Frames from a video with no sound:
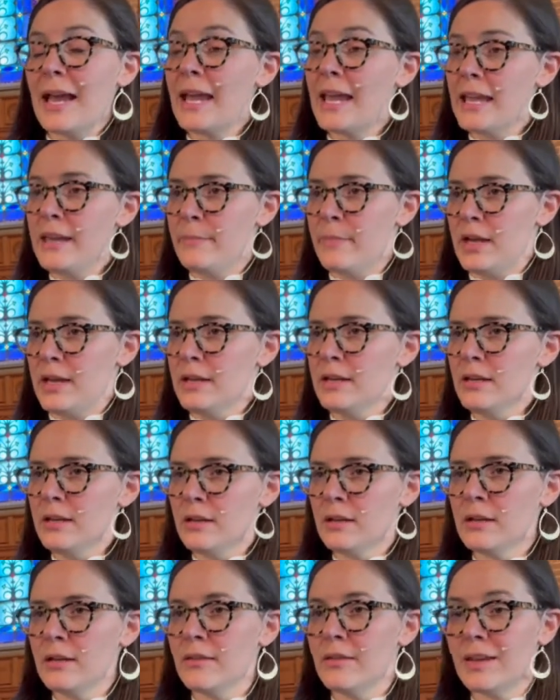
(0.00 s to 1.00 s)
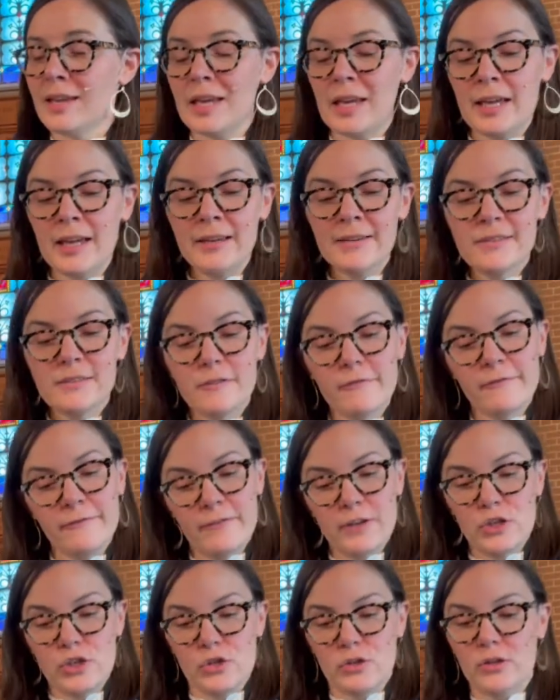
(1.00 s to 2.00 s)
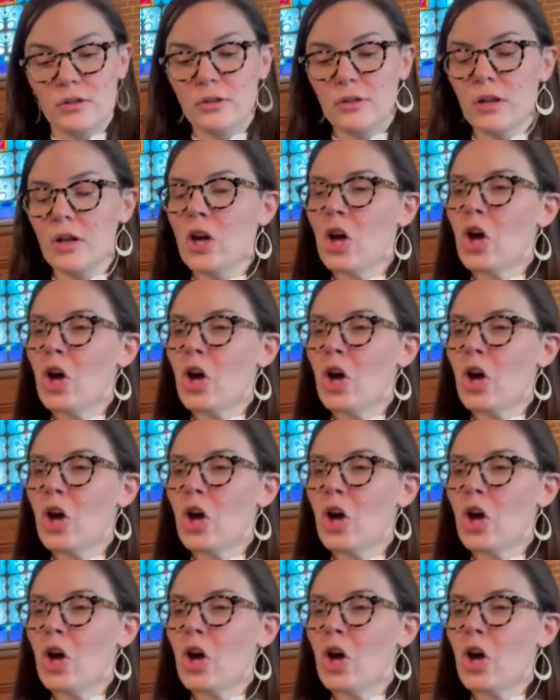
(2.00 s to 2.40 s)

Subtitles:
Haman, the king's official,